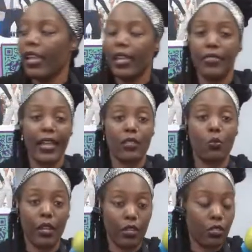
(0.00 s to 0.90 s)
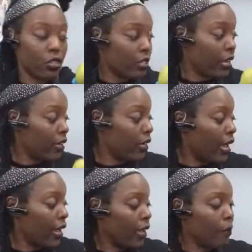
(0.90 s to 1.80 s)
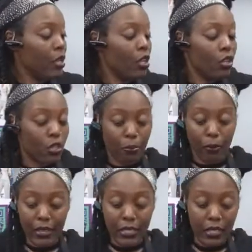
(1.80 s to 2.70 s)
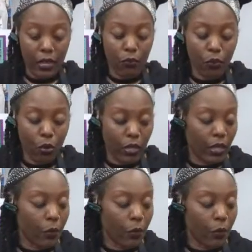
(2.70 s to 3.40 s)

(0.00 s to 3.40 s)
and that's where you just take a lime, you press it and roll it.